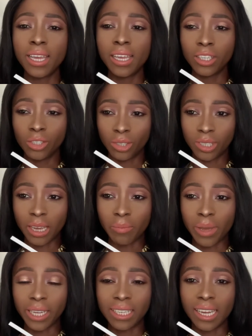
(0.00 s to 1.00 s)
it does
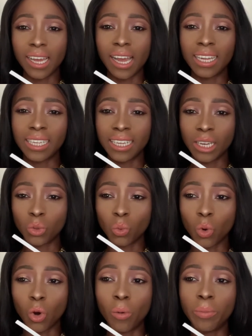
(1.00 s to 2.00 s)
get better and it gets
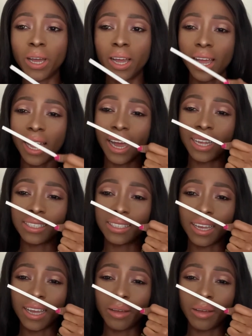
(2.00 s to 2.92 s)
warmer, and